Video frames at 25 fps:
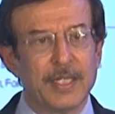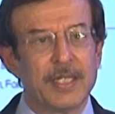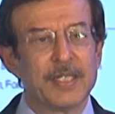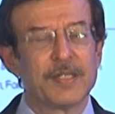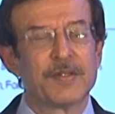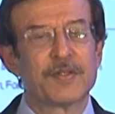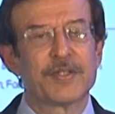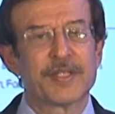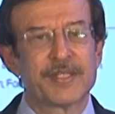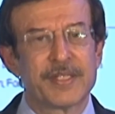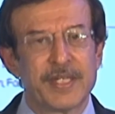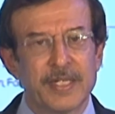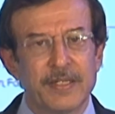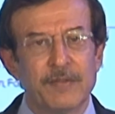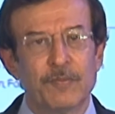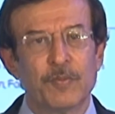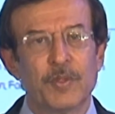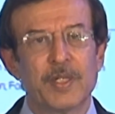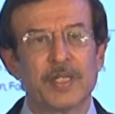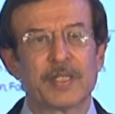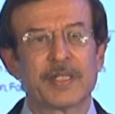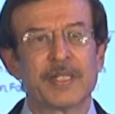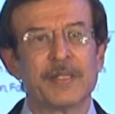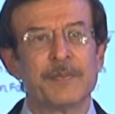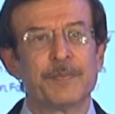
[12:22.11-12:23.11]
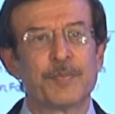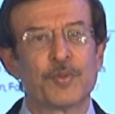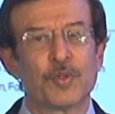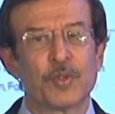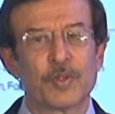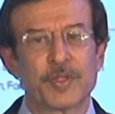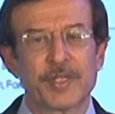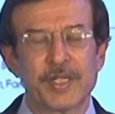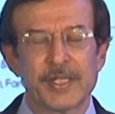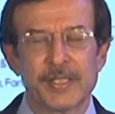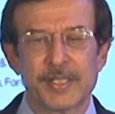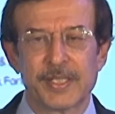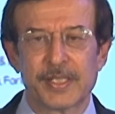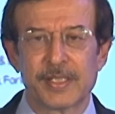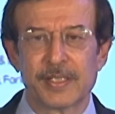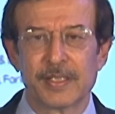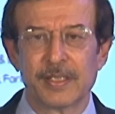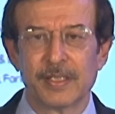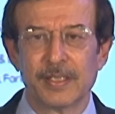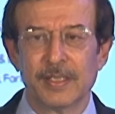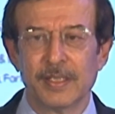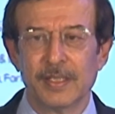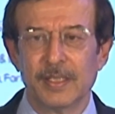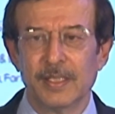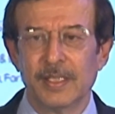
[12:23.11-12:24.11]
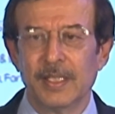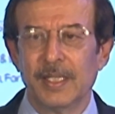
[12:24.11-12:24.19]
is still work in progress,